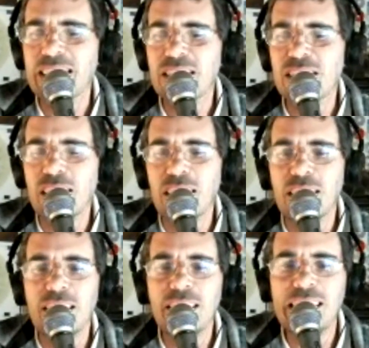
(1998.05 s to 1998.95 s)
It's
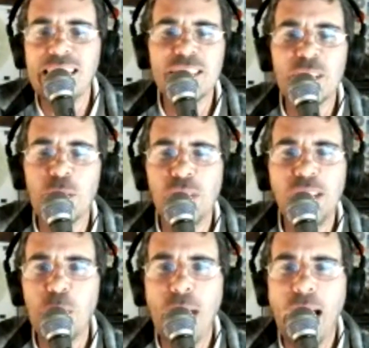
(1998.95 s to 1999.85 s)
completely baffling
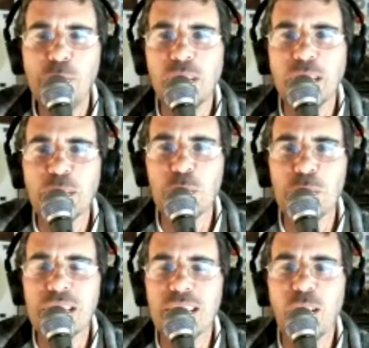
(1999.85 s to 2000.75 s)
to me, though. I
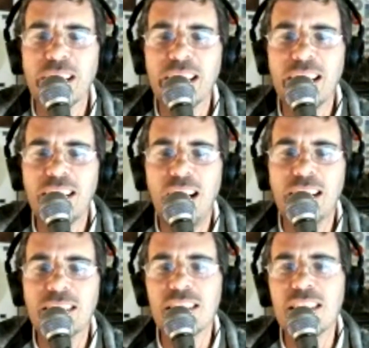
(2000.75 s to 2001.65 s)
cannot,
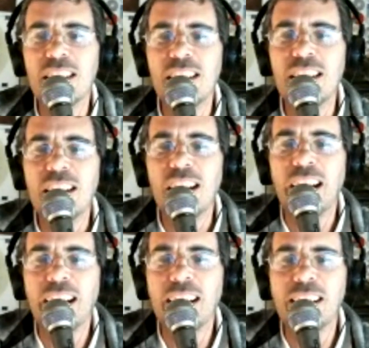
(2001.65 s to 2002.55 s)
you know,
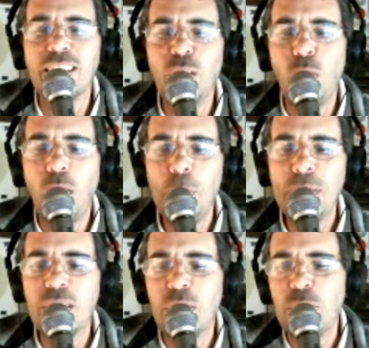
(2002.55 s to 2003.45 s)
I mean,
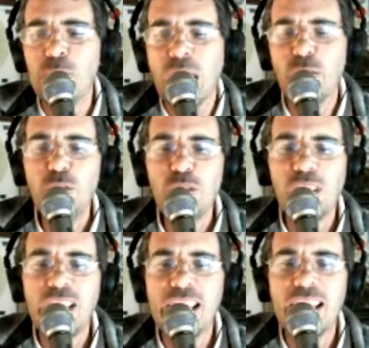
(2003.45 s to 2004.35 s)
usually,
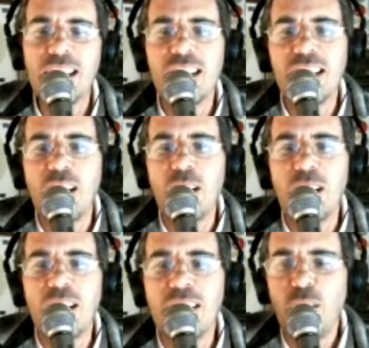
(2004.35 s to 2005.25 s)
you know,
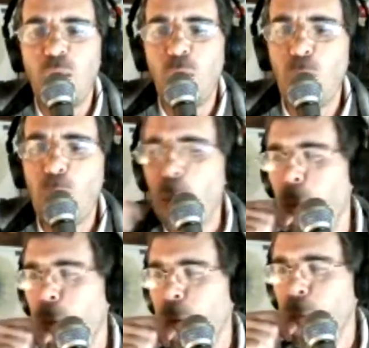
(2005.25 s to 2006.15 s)

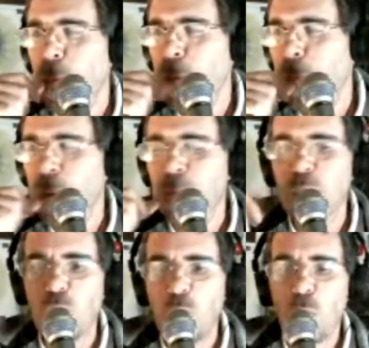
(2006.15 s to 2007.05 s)
if you sort of watch a
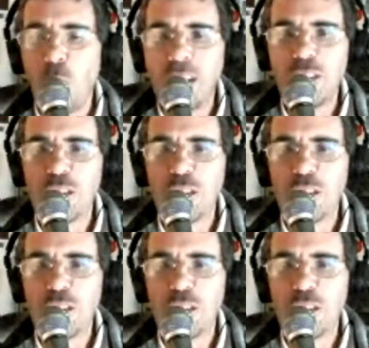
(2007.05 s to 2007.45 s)
thing